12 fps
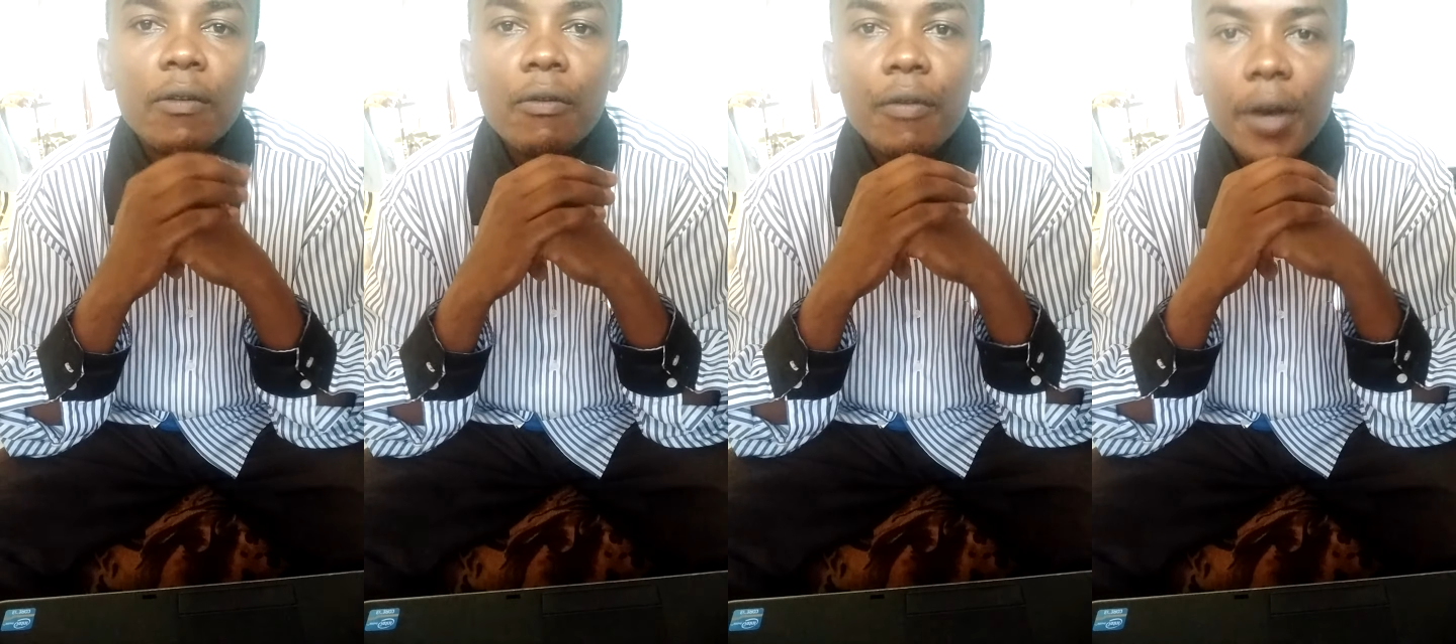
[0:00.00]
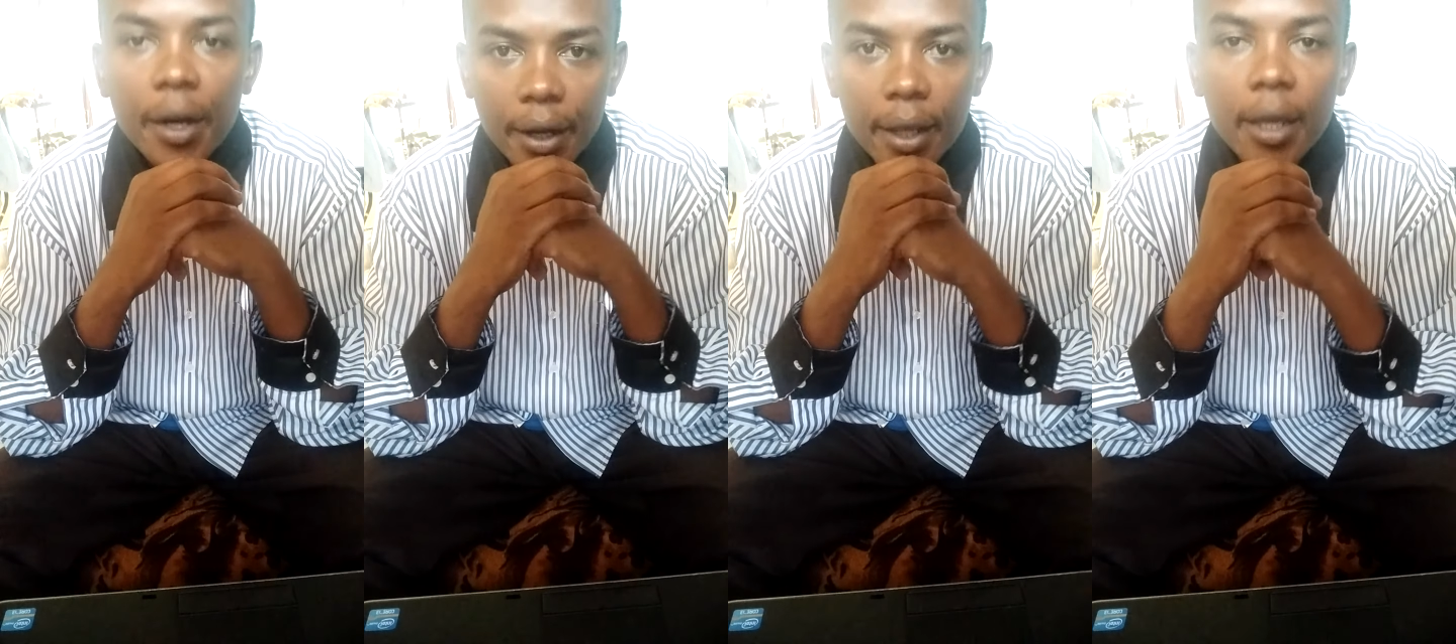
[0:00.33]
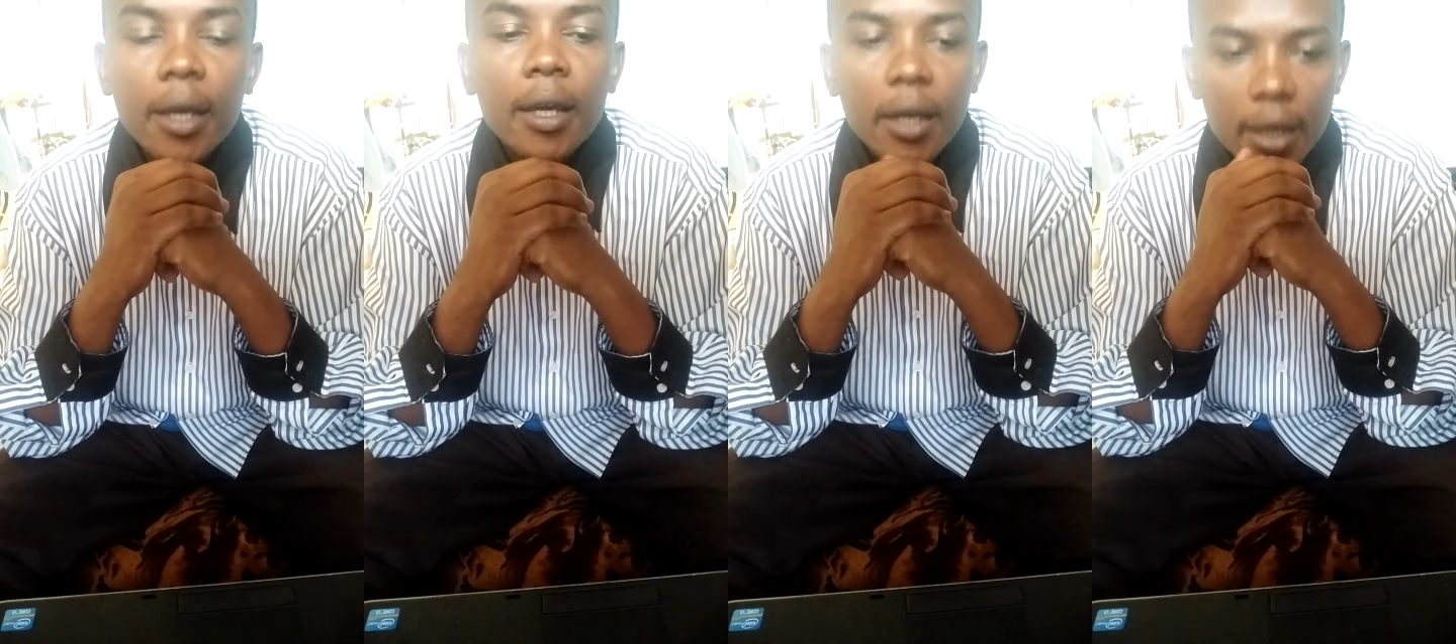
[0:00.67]

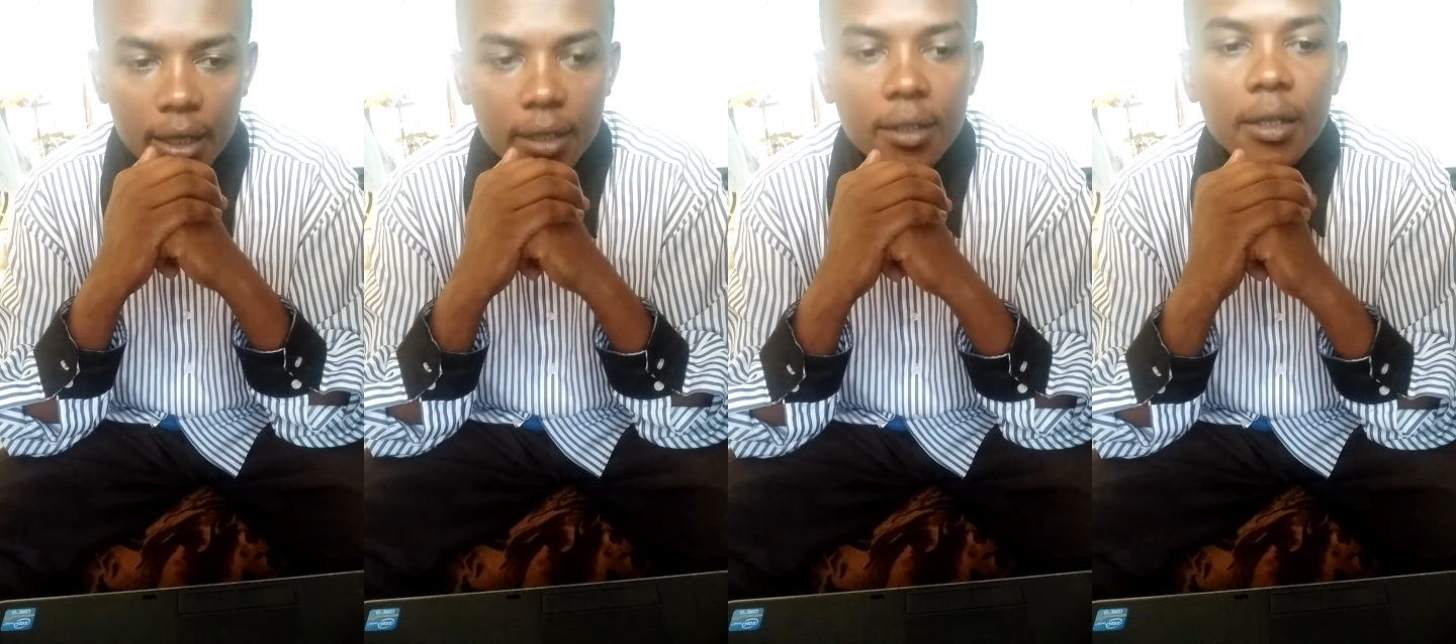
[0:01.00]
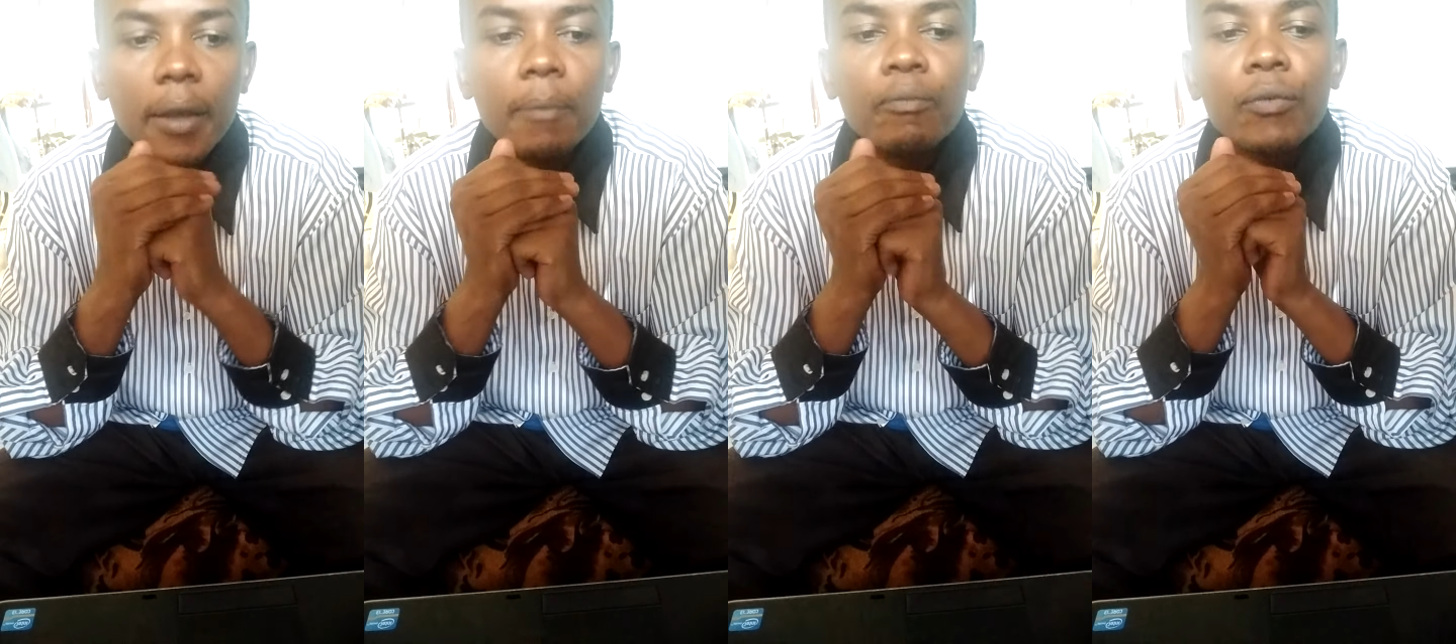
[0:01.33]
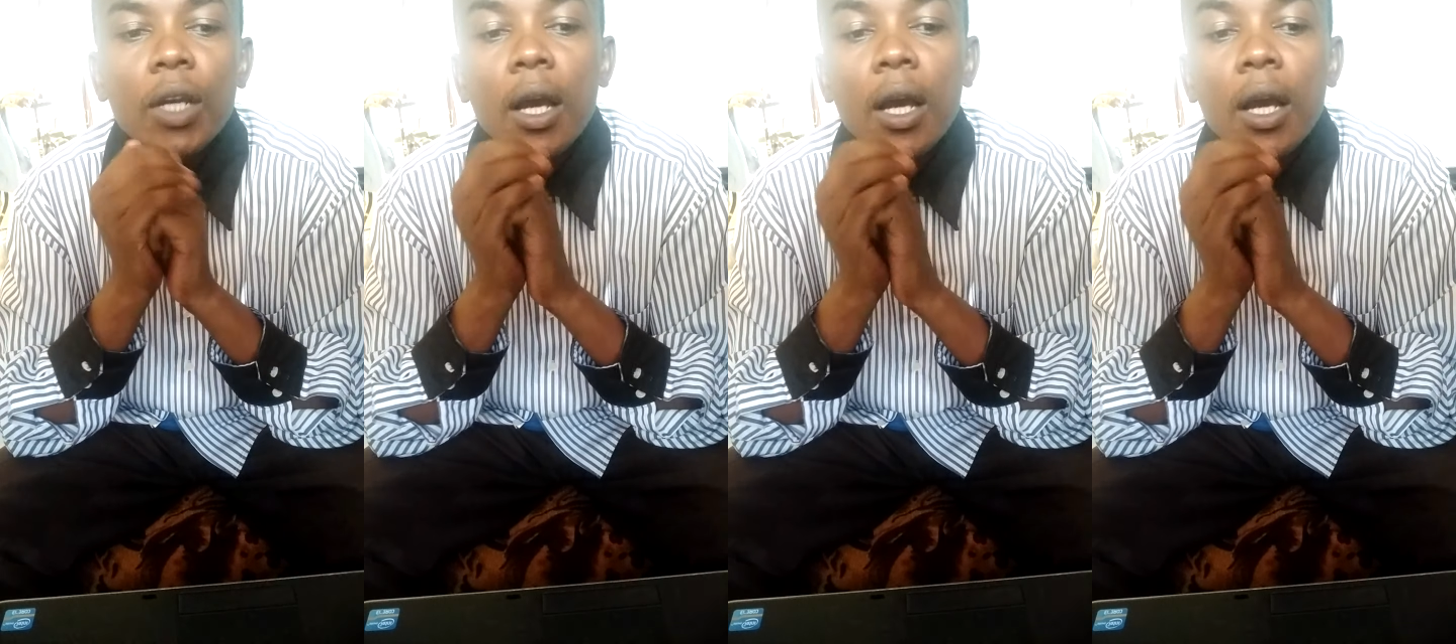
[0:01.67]
very easy.